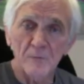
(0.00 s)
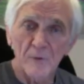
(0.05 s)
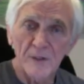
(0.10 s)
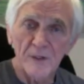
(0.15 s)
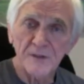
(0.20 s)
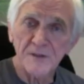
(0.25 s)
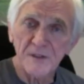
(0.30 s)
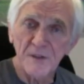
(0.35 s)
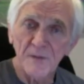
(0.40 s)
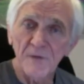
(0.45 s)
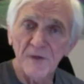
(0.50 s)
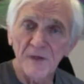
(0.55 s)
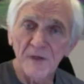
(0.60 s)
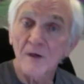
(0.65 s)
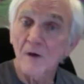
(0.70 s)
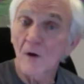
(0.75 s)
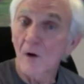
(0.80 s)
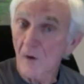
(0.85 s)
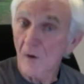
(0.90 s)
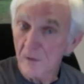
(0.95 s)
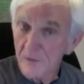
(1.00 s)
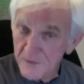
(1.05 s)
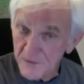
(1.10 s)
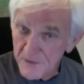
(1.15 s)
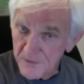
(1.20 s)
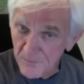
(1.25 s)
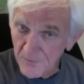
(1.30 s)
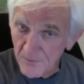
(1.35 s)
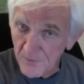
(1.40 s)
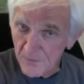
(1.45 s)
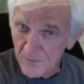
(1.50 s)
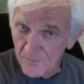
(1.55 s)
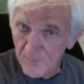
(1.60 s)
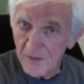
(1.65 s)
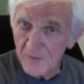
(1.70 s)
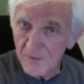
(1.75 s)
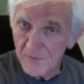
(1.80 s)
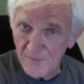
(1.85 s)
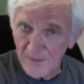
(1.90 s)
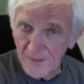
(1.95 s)
read something in Harner's book
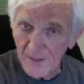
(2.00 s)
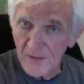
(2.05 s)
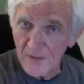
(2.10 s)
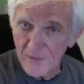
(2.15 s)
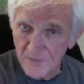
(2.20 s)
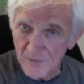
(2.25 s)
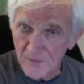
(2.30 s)
about that,